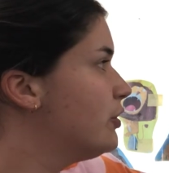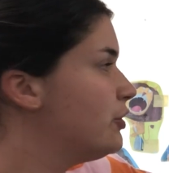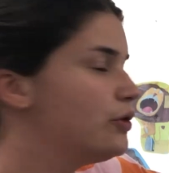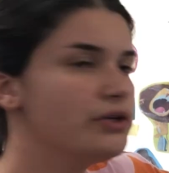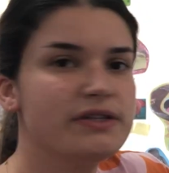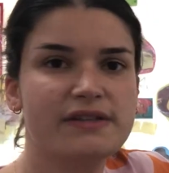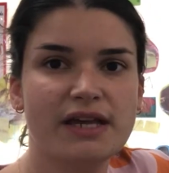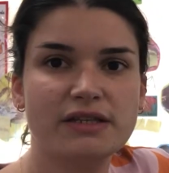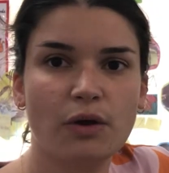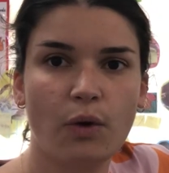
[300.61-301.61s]
Q
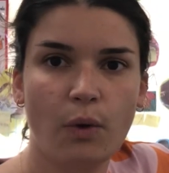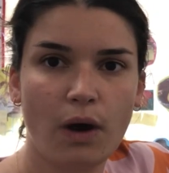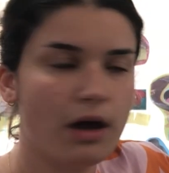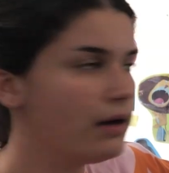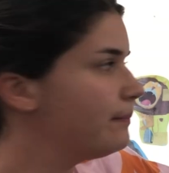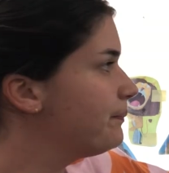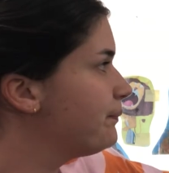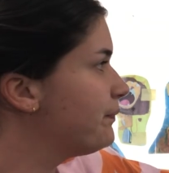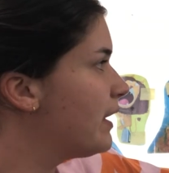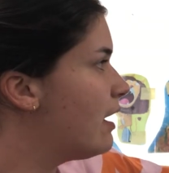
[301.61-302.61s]
says qu,
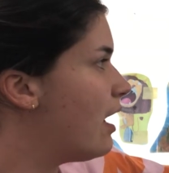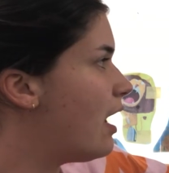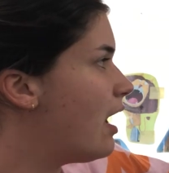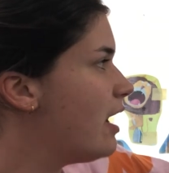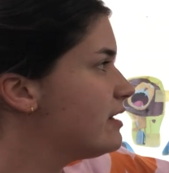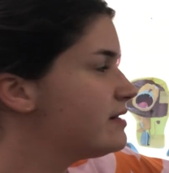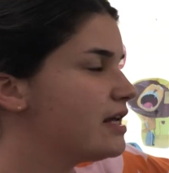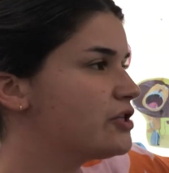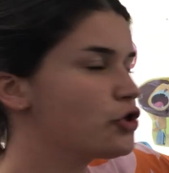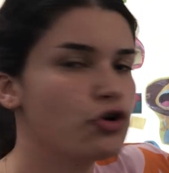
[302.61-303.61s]
R
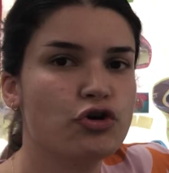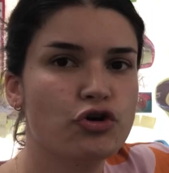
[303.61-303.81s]
says